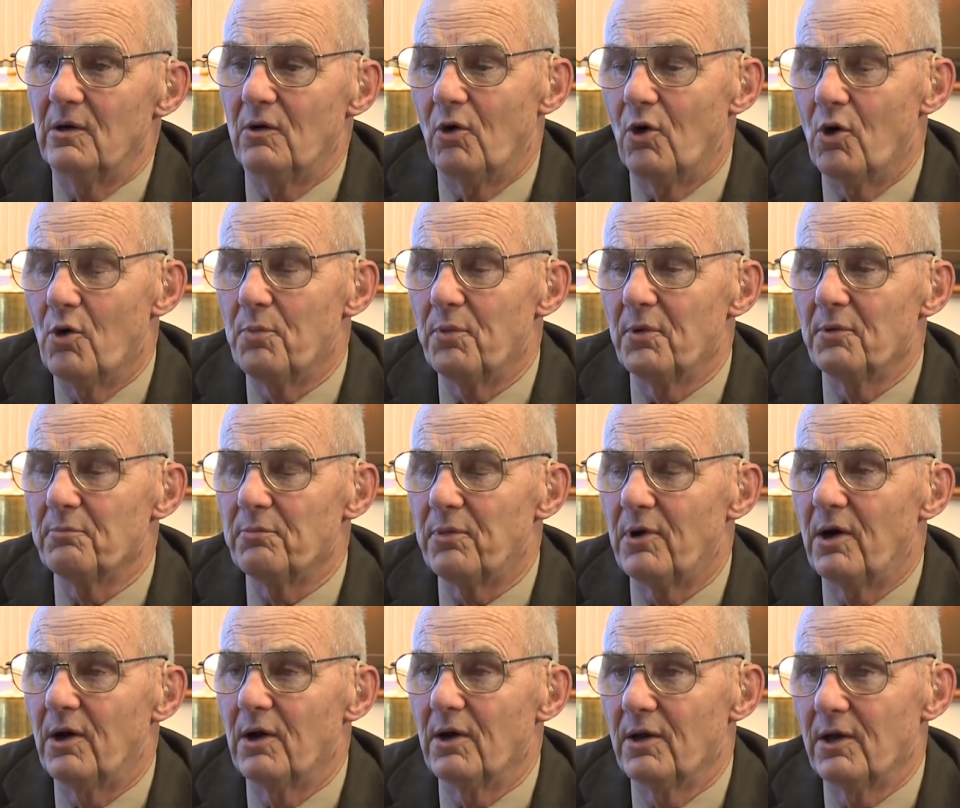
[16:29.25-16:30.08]
open
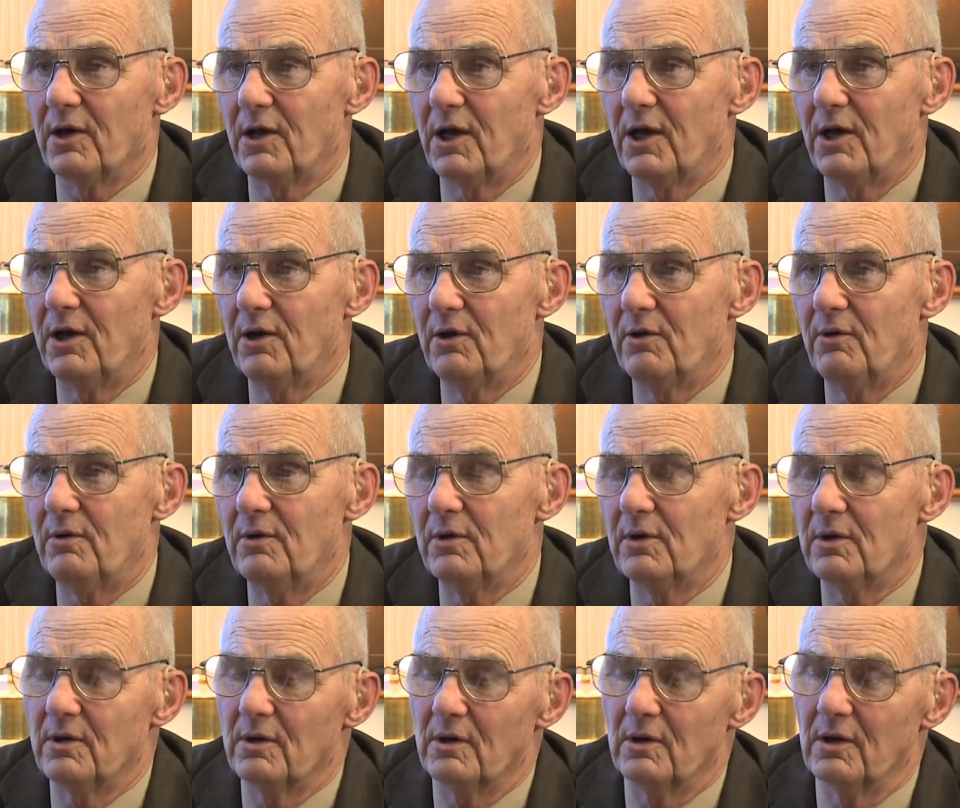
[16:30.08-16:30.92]
pollinated
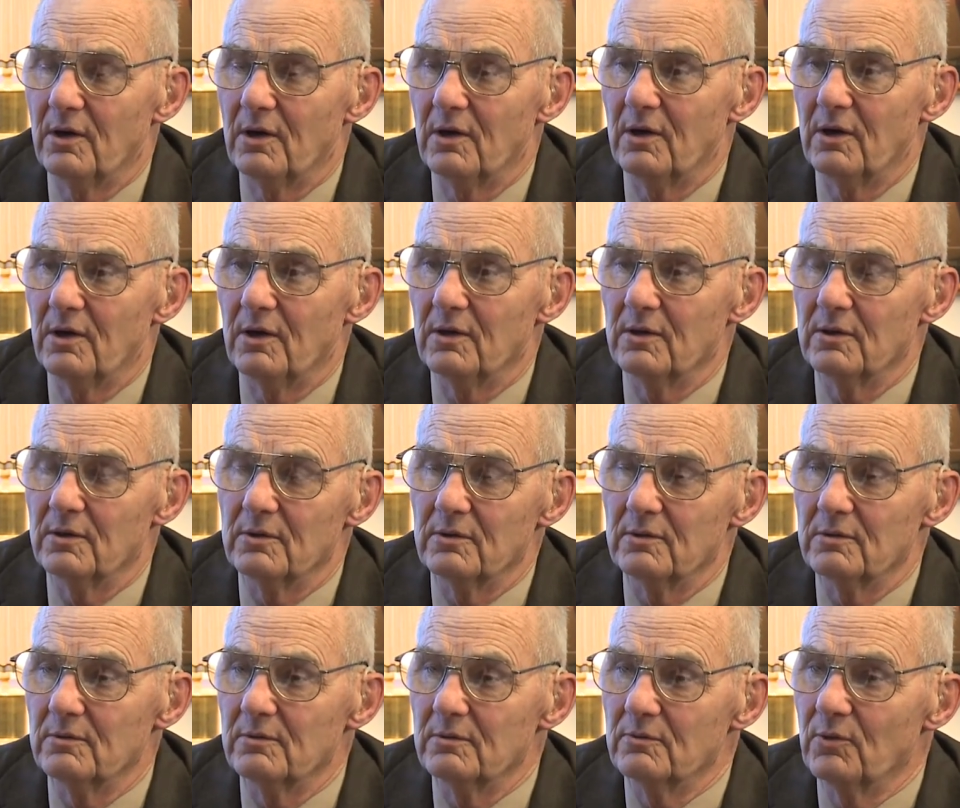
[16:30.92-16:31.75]
uh,